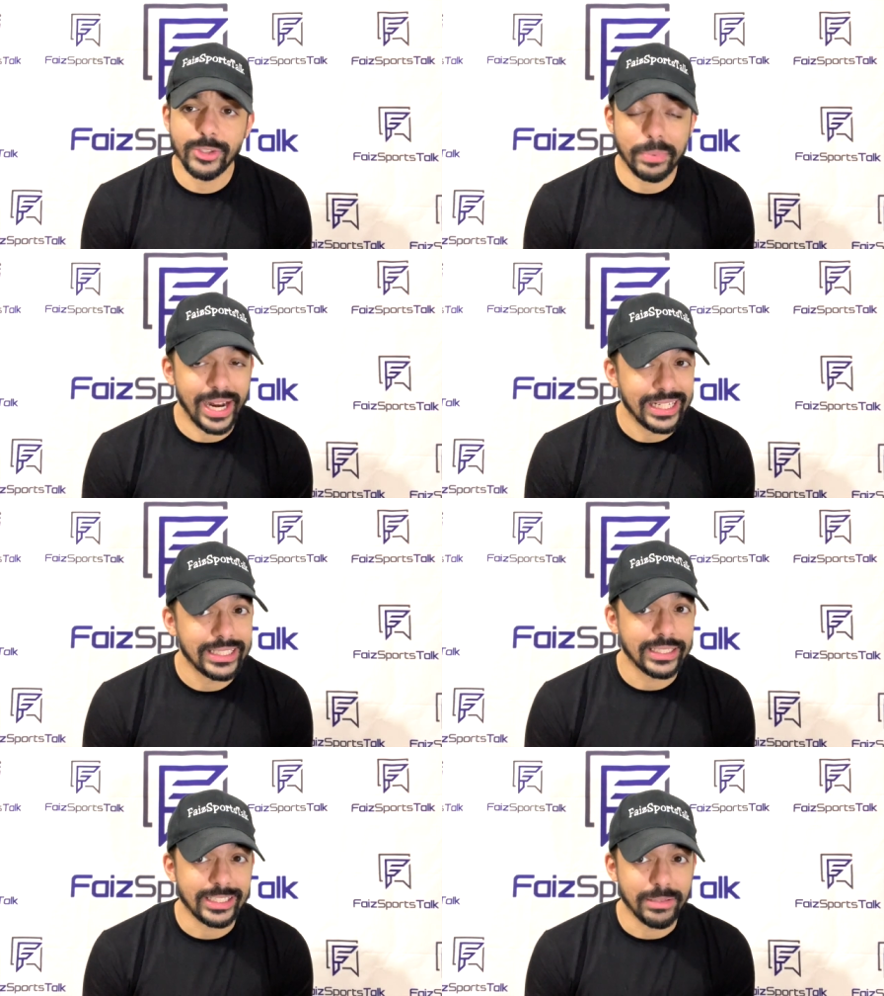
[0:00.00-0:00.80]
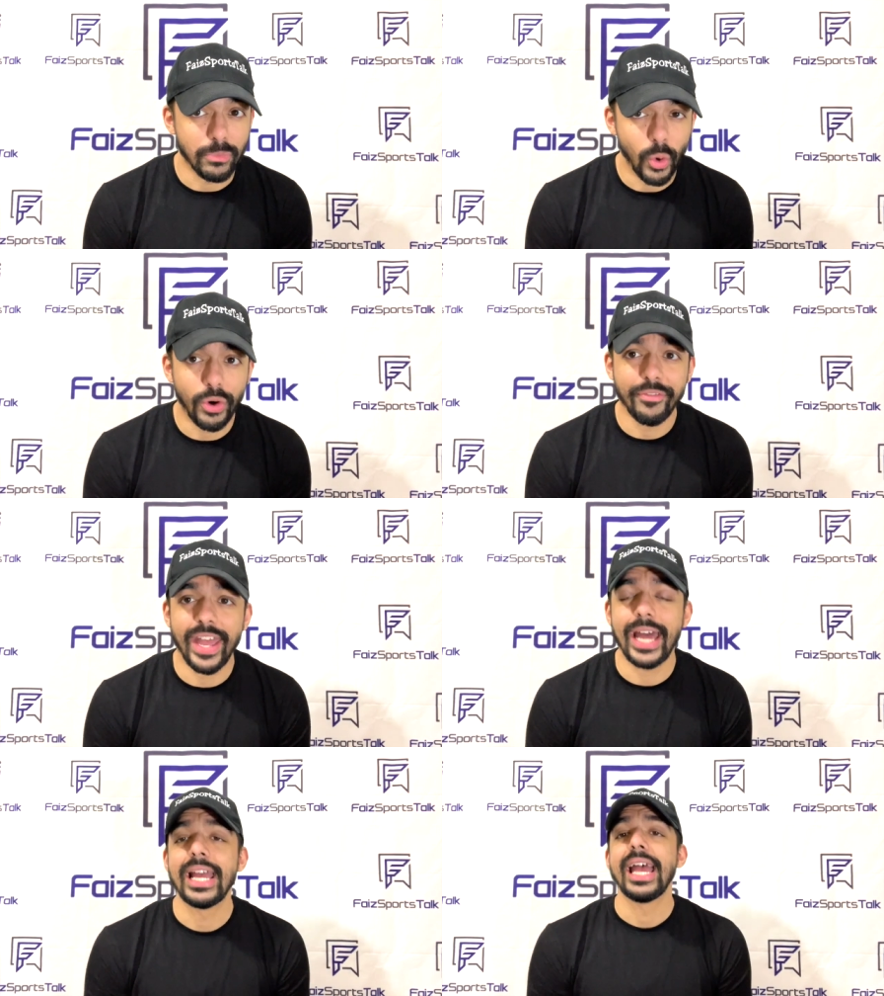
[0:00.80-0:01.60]
but I need to see more of
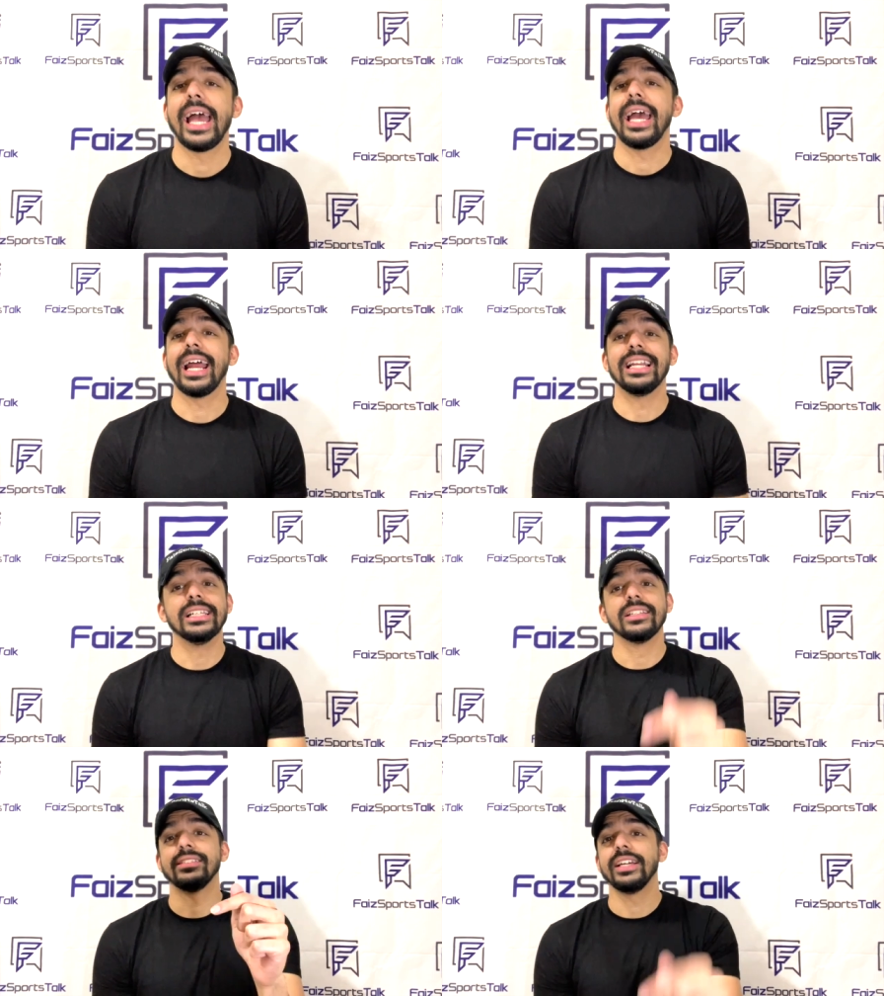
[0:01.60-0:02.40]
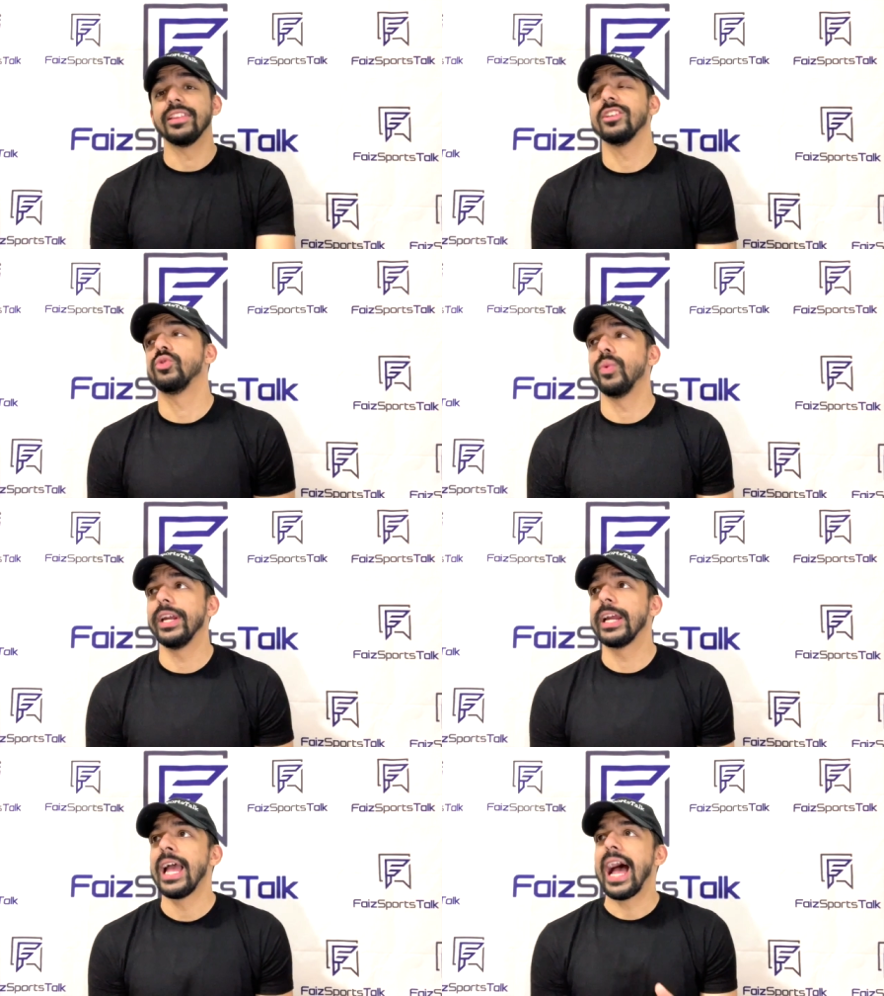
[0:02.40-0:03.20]
that, and I need to see it this
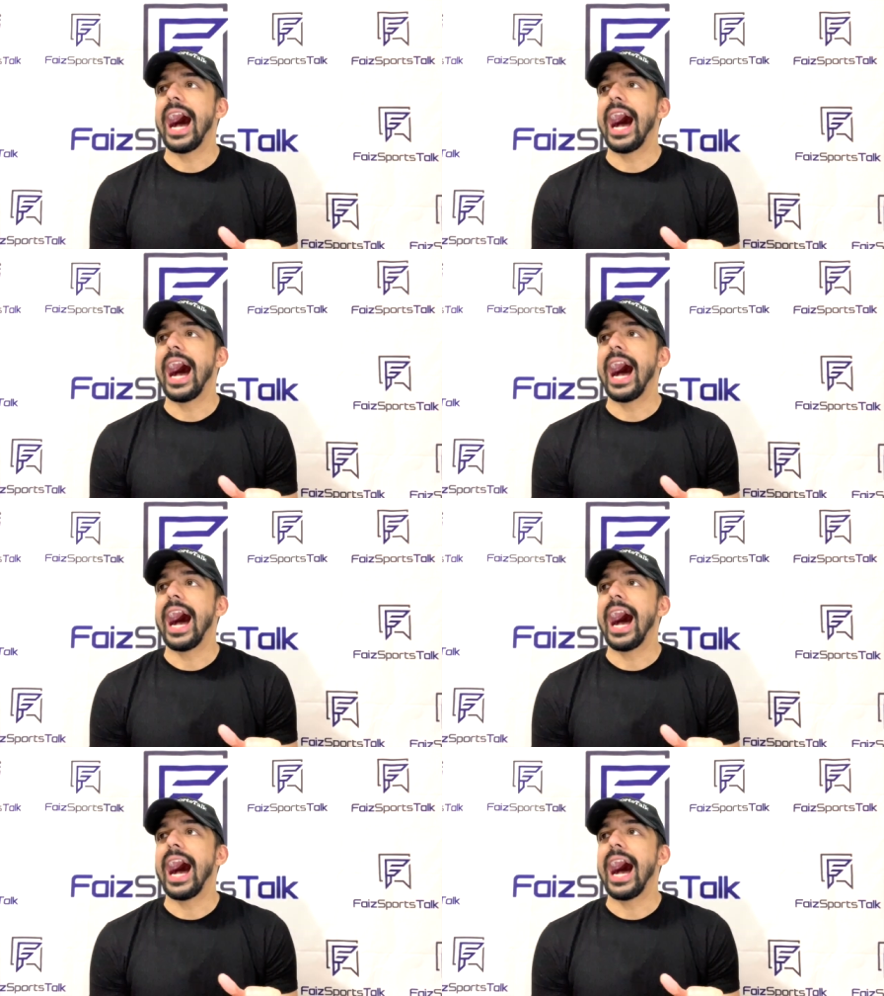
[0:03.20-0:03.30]
week.